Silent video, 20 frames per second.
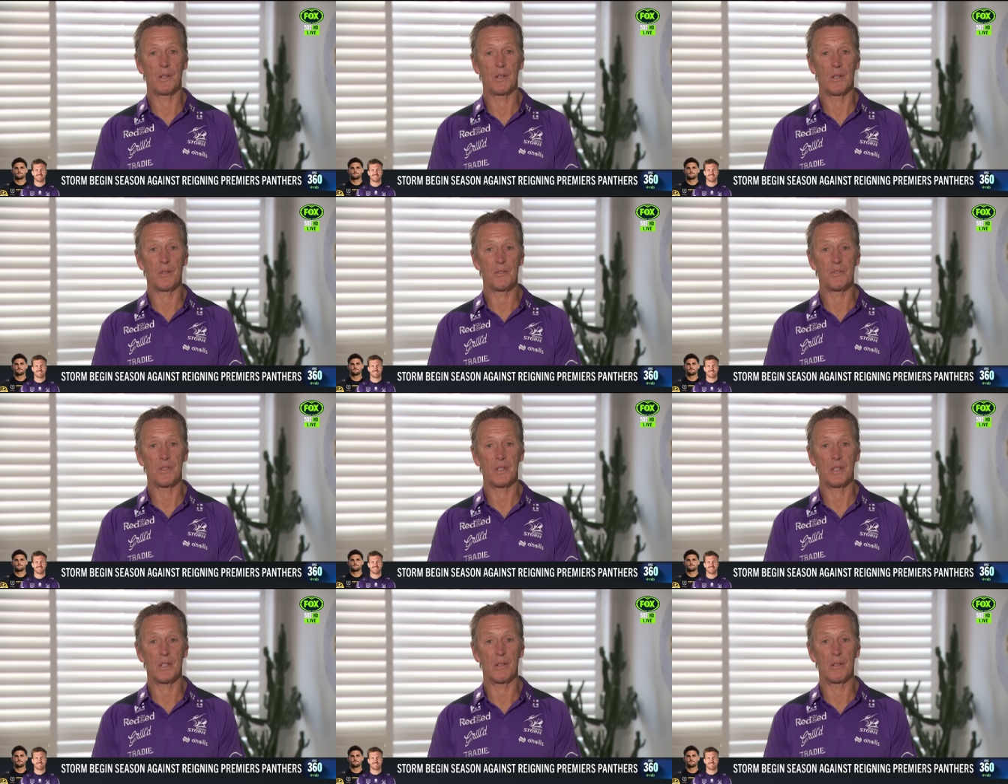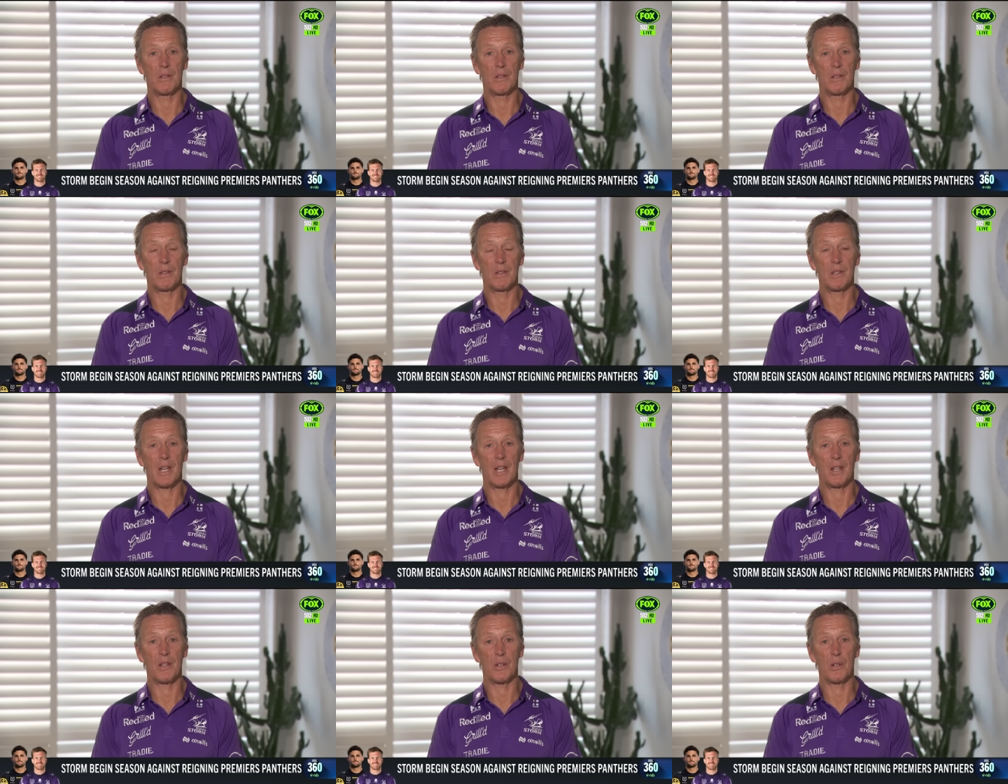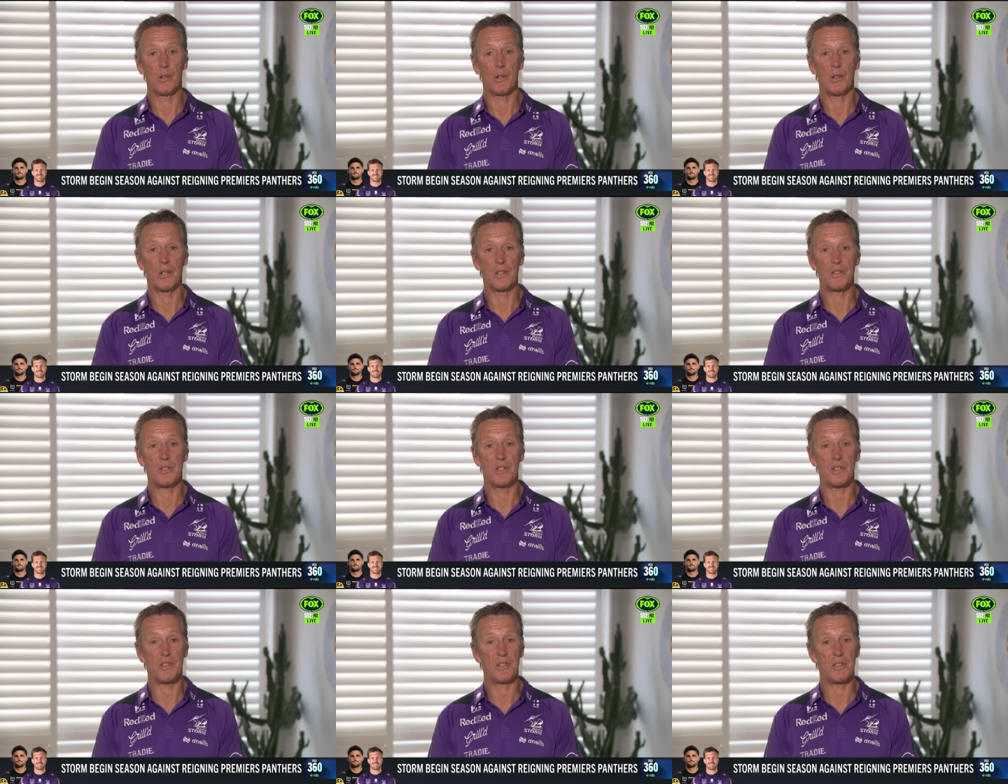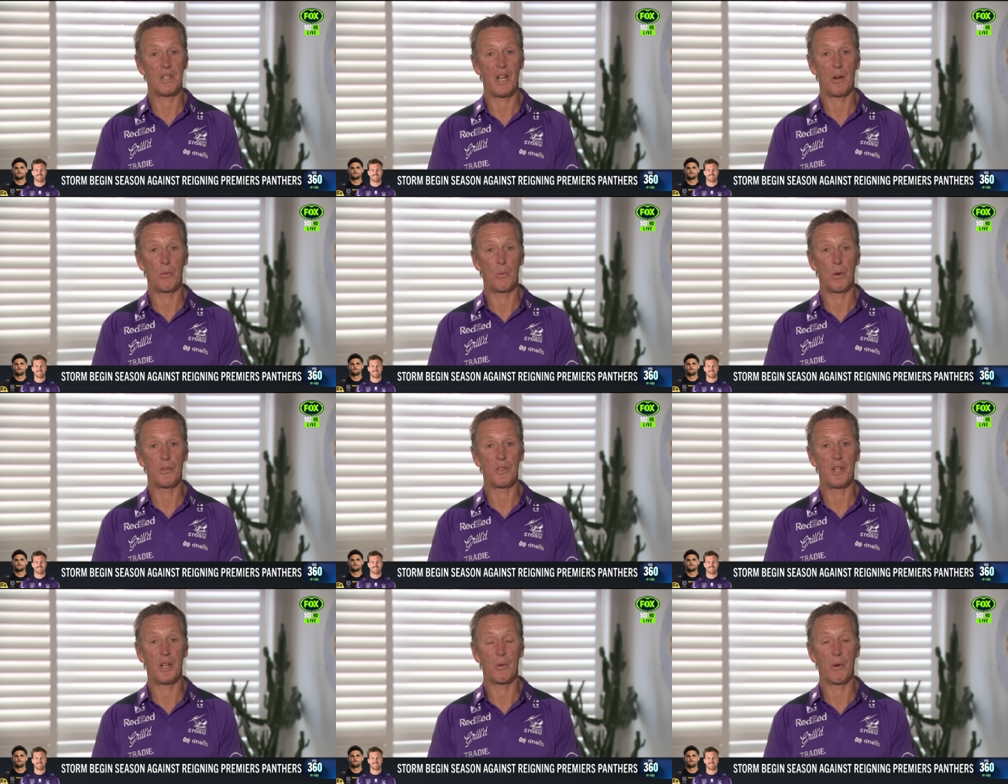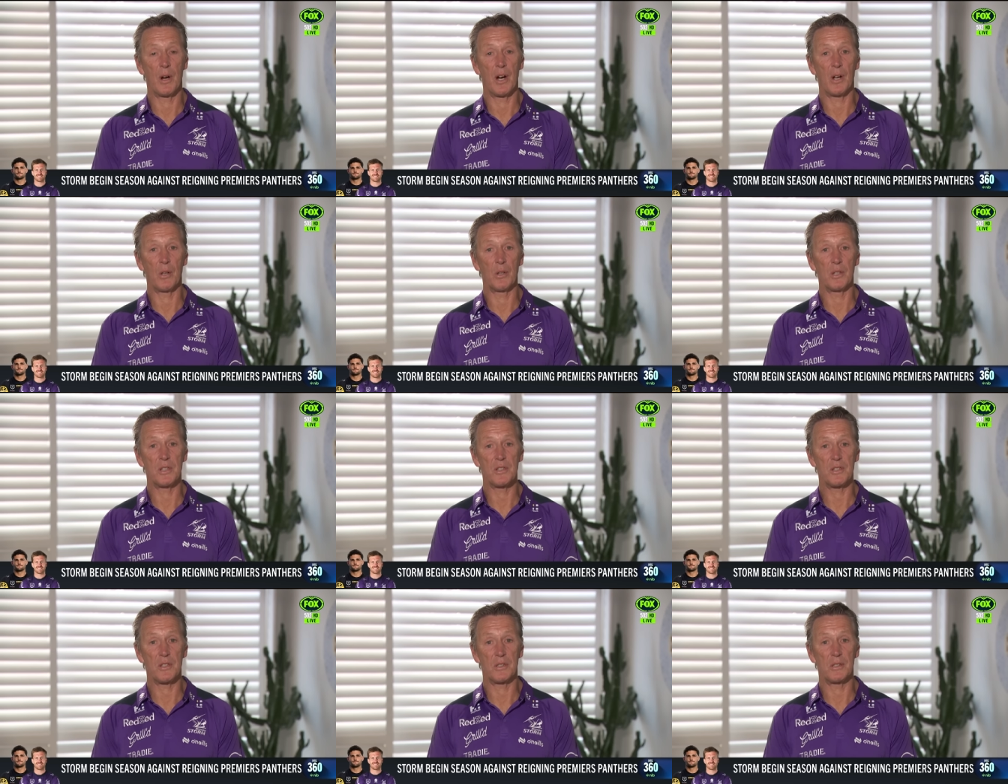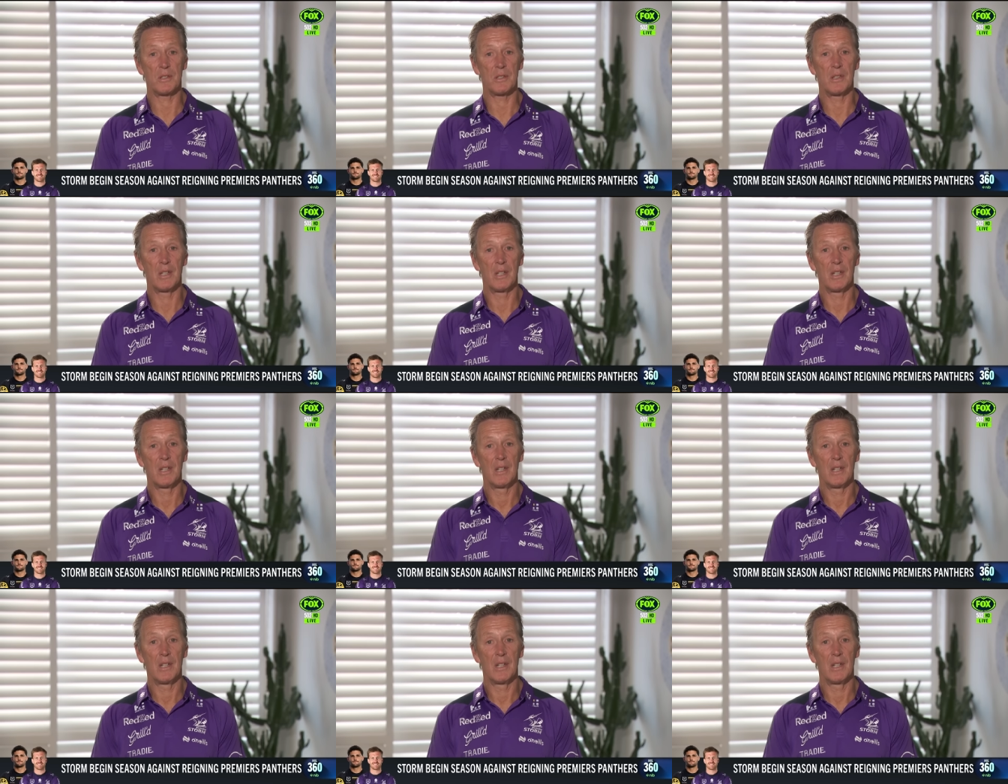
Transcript: and obviously the other guys just knowing what their role is and